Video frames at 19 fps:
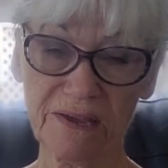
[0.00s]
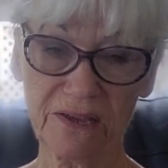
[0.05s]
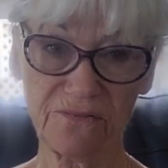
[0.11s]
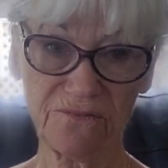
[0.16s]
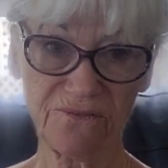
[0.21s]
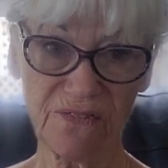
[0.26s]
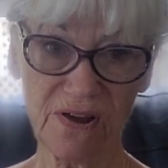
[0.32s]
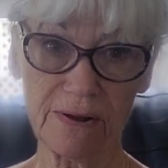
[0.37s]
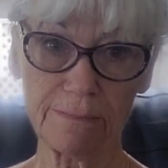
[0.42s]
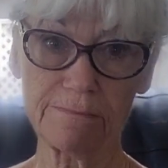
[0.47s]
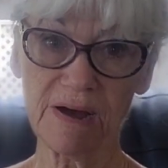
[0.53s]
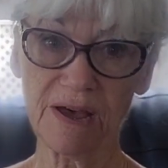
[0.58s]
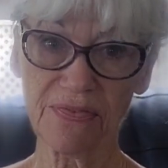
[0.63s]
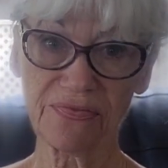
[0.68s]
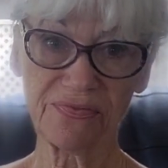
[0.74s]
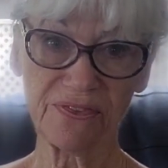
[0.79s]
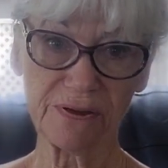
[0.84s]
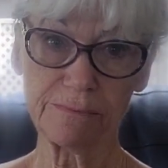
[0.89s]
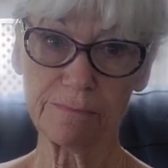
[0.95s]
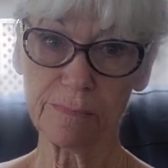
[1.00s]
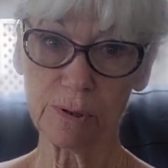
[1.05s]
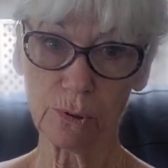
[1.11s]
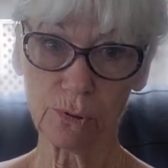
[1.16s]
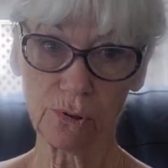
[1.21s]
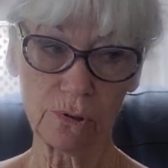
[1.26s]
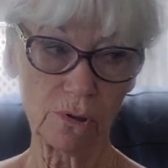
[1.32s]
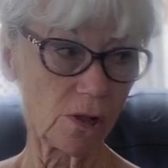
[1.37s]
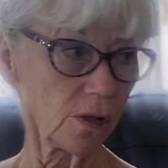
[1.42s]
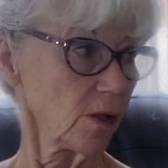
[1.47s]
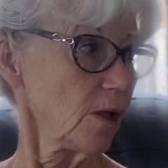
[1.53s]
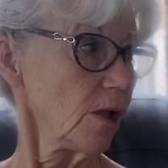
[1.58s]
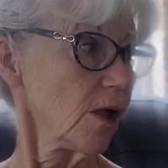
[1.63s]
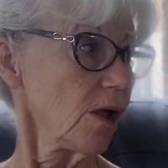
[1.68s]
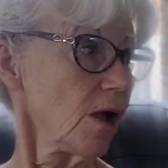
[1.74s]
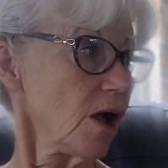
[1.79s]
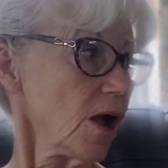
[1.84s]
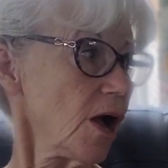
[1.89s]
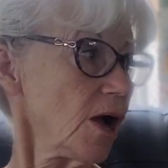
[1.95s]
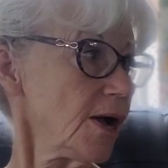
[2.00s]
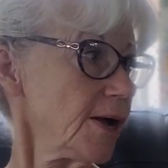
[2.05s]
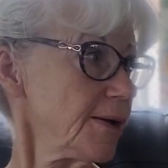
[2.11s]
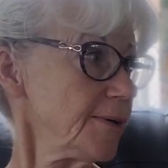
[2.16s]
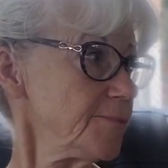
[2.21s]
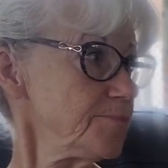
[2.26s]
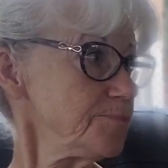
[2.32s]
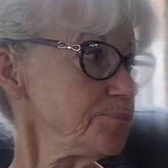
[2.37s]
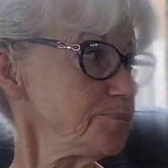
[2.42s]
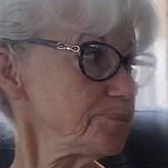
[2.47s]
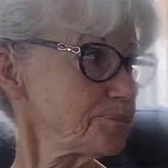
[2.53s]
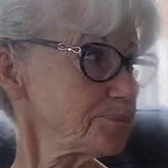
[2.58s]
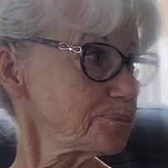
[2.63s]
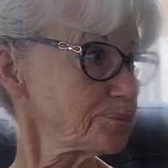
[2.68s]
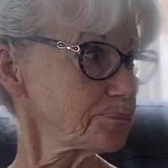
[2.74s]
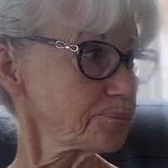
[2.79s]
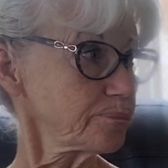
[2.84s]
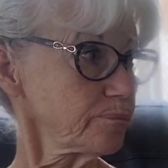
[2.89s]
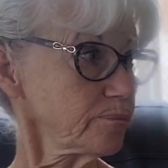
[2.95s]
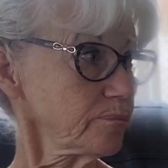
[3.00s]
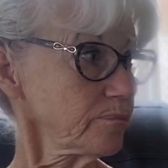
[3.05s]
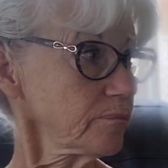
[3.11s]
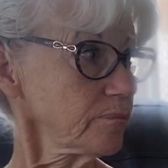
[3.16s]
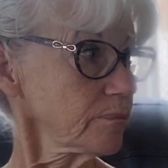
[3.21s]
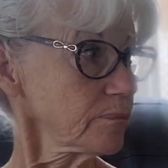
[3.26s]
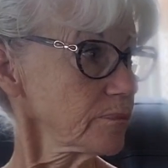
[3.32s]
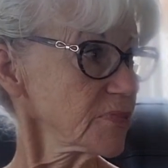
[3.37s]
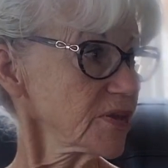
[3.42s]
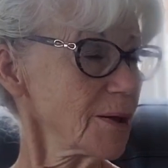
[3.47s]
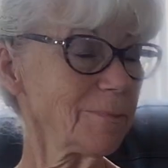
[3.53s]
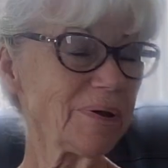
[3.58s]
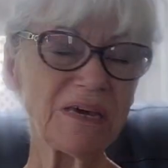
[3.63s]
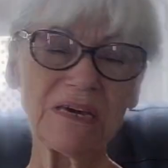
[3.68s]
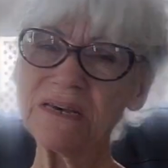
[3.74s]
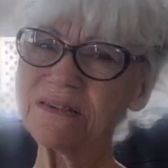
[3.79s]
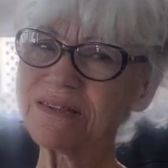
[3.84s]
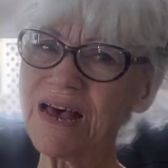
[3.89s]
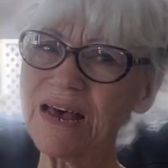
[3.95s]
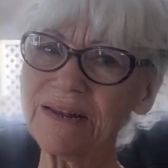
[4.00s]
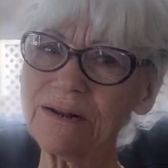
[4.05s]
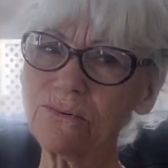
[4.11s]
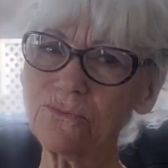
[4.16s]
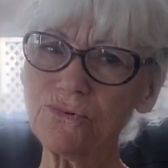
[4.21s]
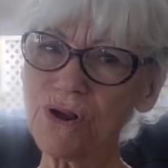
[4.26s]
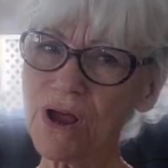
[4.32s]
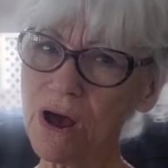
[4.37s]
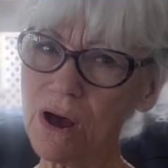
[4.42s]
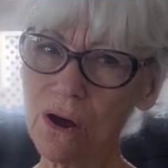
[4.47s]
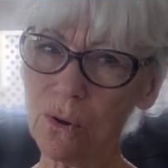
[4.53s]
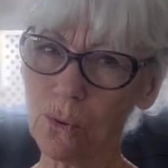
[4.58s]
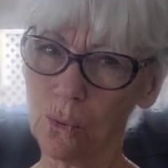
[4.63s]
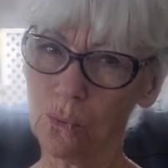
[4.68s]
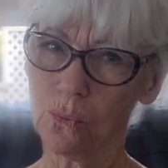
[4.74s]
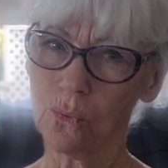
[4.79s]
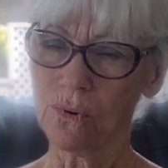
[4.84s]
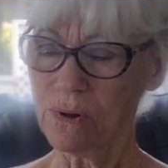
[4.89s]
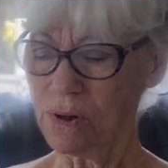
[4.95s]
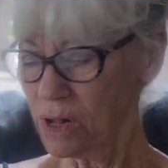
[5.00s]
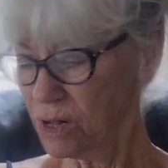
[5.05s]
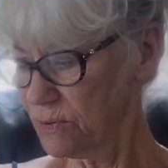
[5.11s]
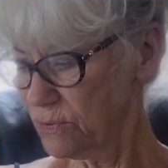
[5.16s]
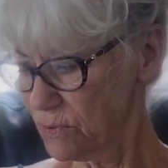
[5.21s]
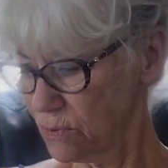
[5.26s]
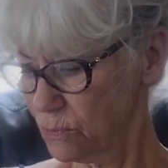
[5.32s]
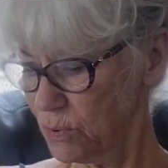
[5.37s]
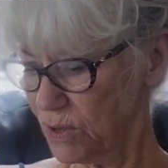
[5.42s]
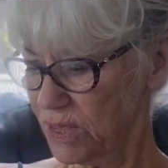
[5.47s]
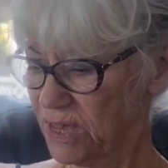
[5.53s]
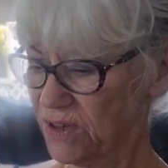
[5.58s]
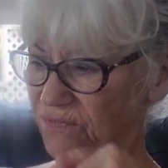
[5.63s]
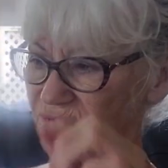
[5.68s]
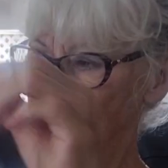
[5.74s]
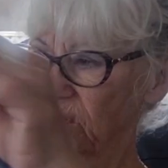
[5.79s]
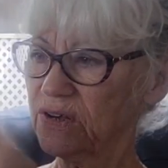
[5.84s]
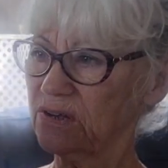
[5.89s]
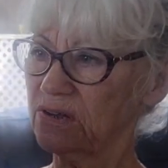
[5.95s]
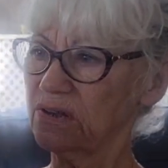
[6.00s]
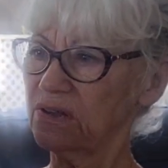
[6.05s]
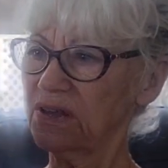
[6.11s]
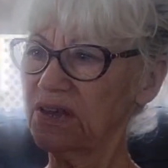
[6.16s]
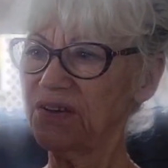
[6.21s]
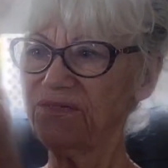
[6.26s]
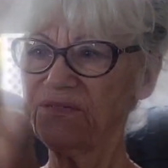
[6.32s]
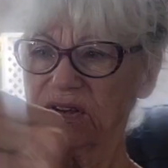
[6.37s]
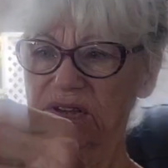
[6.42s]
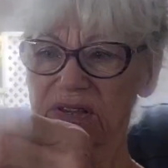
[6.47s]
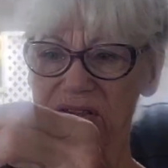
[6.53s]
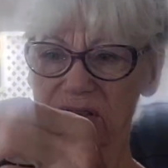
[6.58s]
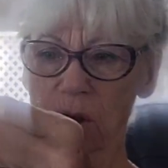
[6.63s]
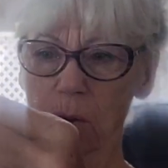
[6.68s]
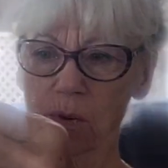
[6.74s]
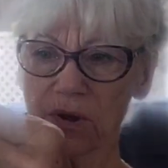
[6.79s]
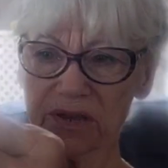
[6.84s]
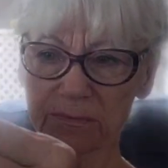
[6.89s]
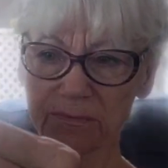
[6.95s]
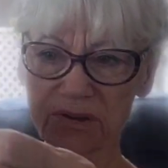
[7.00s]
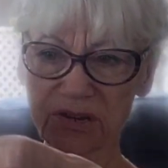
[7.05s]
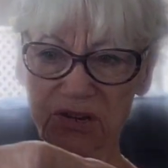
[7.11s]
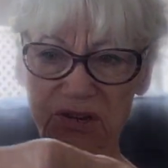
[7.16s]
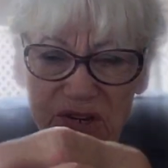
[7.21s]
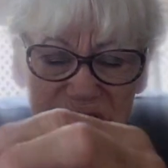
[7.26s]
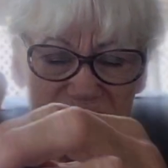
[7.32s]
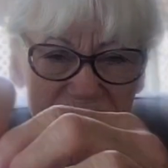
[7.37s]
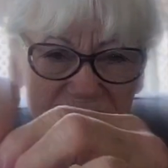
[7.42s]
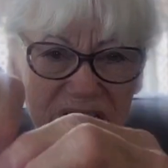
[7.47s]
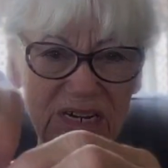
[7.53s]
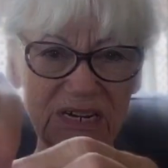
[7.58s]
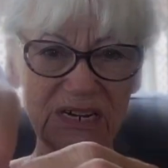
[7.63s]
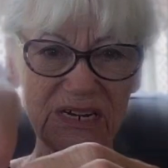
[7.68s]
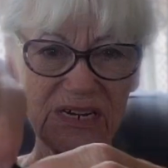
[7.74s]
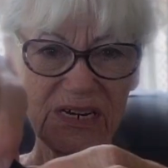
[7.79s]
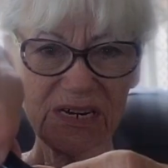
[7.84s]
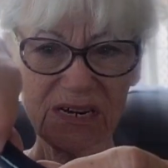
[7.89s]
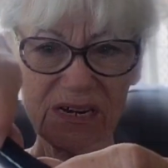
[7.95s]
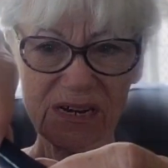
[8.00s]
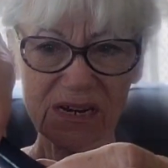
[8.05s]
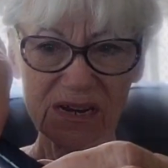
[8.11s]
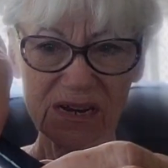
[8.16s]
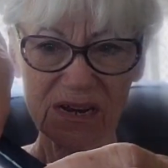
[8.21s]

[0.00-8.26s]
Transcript: I can find my thimble. Um, because I don't know. Uh, if a if a sewing machine